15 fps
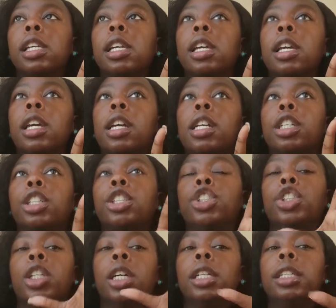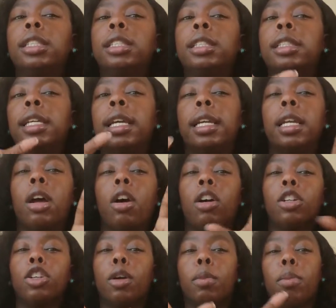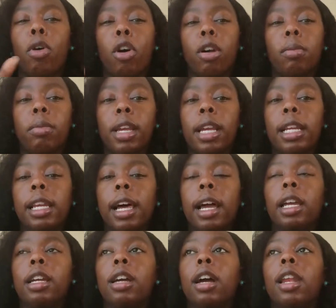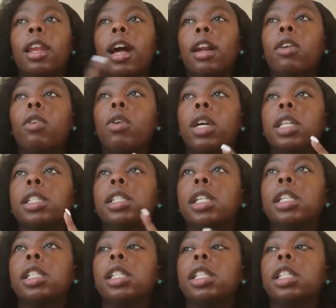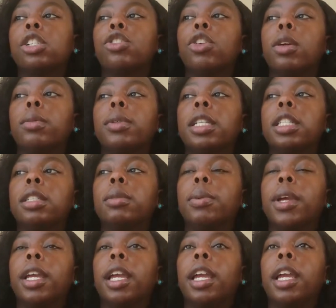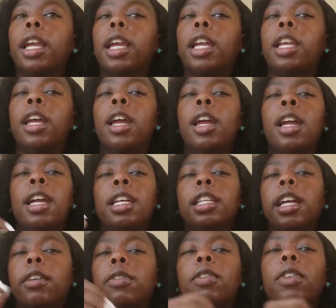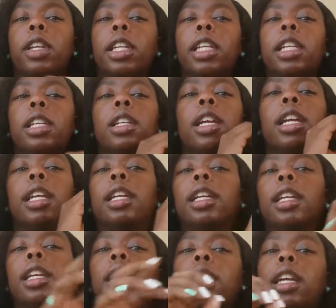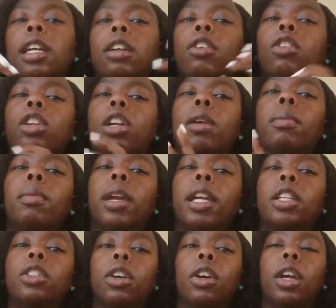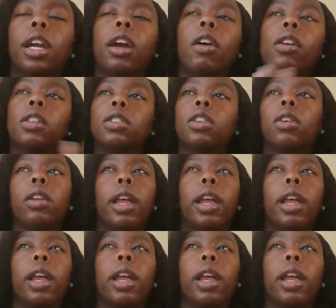just in our department. Like, a lot of organizations that you can participate in. Definitely hone in on your major, and also like